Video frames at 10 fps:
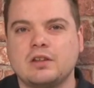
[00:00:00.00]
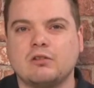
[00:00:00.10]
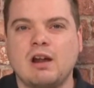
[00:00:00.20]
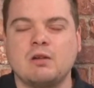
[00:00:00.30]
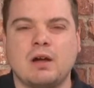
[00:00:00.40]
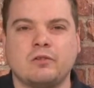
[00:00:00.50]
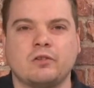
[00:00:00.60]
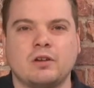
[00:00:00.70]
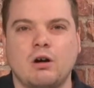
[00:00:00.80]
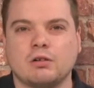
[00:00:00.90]
the Great
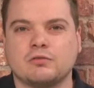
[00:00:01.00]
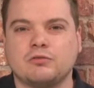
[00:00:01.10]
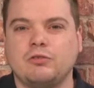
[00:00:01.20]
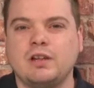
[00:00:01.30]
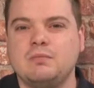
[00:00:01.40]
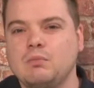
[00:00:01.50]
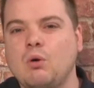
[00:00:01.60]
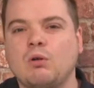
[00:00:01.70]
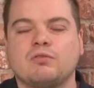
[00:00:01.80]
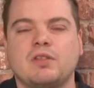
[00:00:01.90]
Western ordered 3
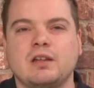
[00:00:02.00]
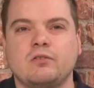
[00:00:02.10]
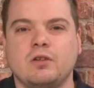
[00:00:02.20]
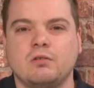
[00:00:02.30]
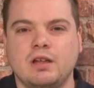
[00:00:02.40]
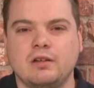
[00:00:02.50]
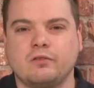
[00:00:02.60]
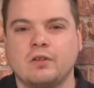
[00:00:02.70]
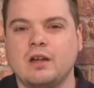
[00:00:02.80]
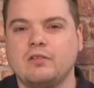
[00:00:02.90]
more of these
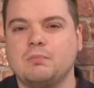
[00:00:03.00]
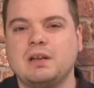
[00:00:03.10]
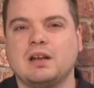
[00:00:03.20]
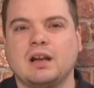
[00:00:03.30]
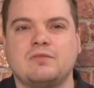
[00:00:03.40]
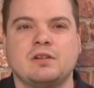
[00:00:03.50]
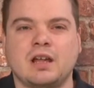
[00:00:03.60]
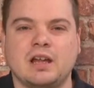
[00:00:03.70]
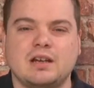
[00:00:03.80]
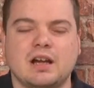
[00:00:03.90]
units to be delivered
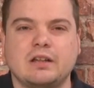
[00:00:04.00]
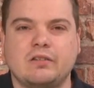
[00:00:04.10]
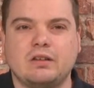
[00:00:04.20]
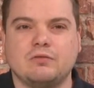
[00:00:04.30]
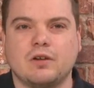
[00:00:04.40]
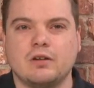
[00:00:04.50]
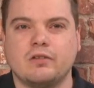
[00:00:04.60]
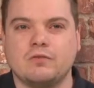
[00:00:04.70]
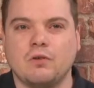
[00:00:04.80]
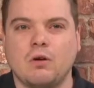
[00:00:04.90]
in
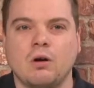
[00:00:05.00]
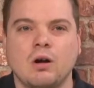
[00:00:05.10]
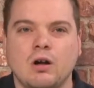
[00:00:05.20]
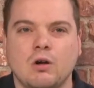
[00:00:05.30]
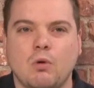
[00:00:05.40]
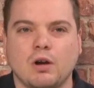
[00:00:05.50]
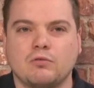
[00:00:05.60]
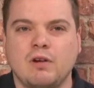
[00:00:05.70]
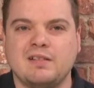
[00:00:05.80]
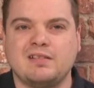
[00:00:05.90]
1934. One
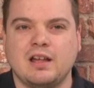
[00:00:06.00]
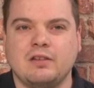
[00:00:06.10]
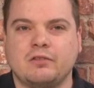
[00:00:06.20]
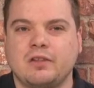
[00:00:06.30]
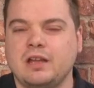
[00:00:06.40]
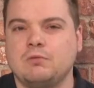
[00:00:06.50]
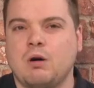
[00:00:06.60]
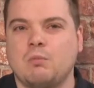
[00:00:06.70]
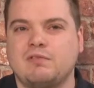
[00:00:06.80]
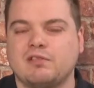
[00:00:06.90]
of which is the
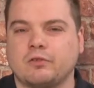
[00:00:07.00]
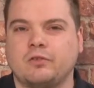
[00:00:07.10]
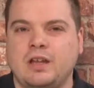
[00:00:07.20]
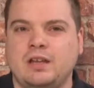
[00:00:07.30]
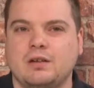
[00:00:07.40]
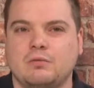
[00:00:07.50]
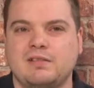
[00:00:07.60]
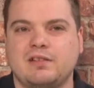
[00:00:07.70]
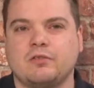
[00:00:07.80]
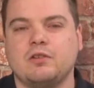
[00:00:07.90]
one we've just seen,
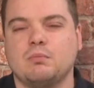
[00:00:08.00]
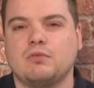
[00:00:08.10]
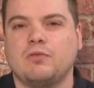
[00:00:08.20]
which is number